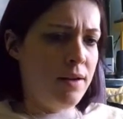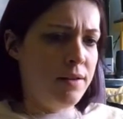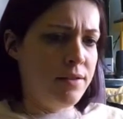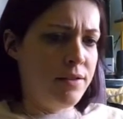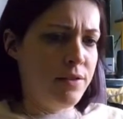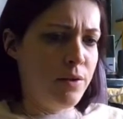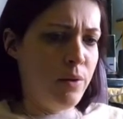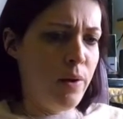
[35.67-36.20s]

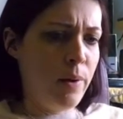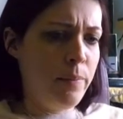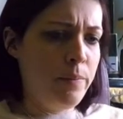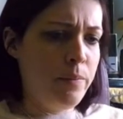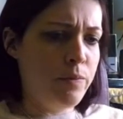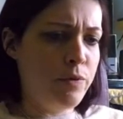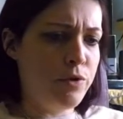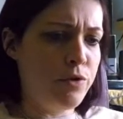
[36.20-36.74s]
So
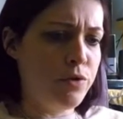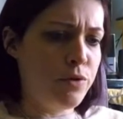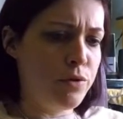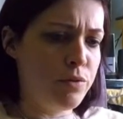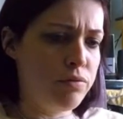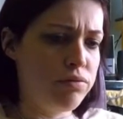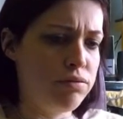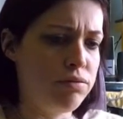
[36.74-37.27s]
I'm
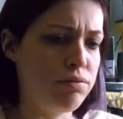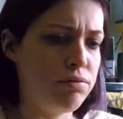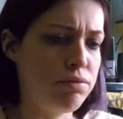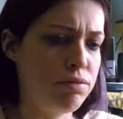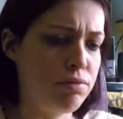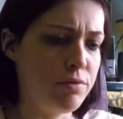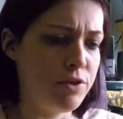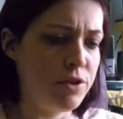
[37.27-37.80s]

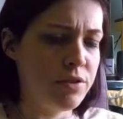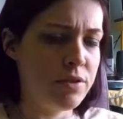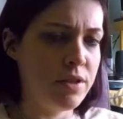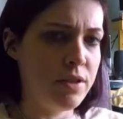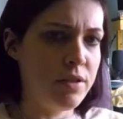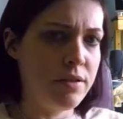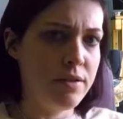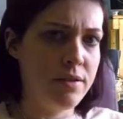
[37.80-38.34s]
just
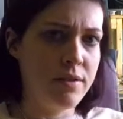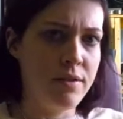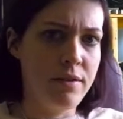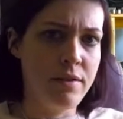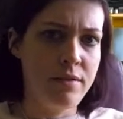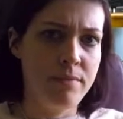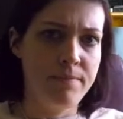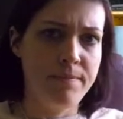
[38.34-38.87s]
gonna
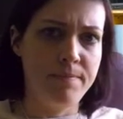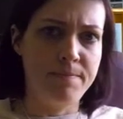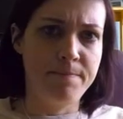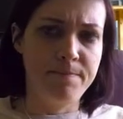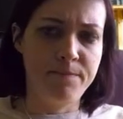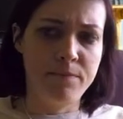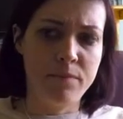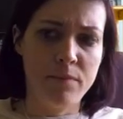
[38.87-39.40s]

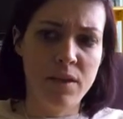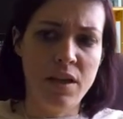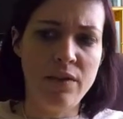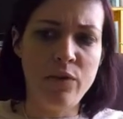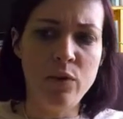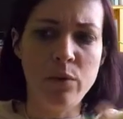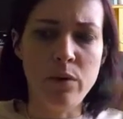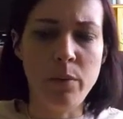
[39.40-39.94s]

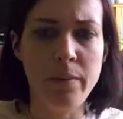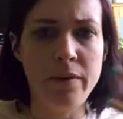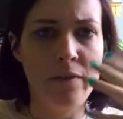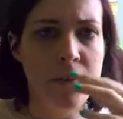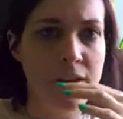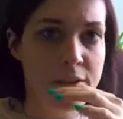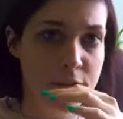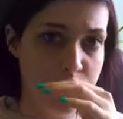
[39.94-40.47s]
give you a little bit of
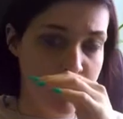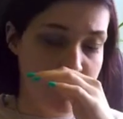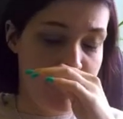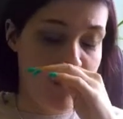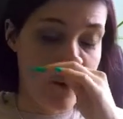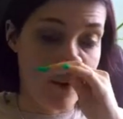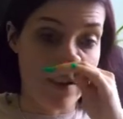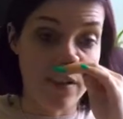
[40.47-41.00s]
a history
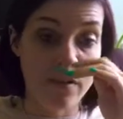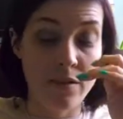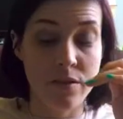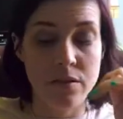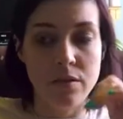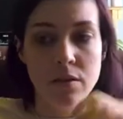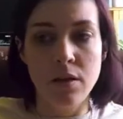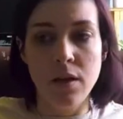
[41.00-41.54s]

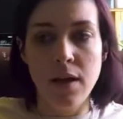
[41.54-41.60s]
first.